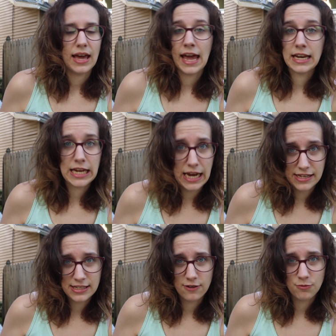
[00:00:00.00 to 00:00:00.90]
and E
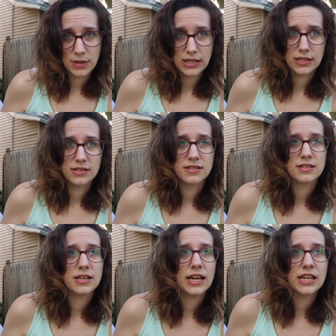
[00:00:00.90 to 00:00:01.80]
S F
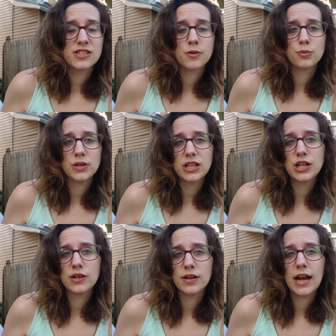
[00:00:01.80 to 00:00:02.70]
Ps, it's a
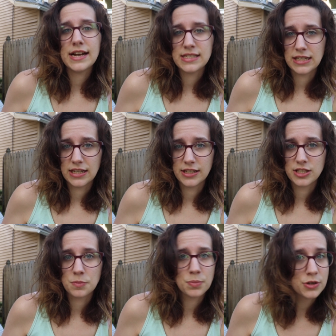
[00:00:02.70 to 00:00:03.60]
really good idea
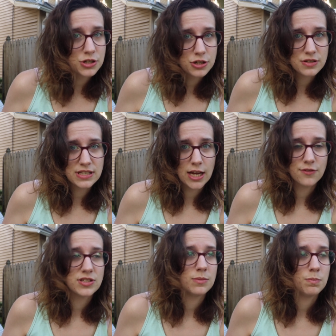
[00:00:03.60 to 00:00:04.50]
to push
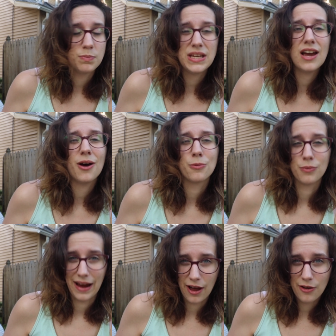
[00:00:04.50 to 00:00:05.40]
yourself to be
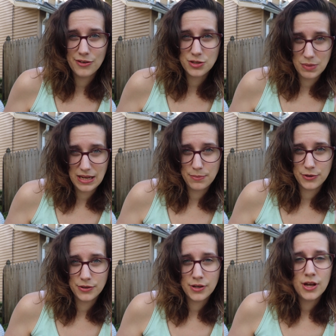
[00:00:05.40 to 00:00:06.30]
around
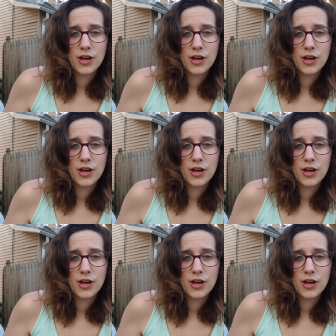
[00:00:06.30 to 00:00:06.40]
people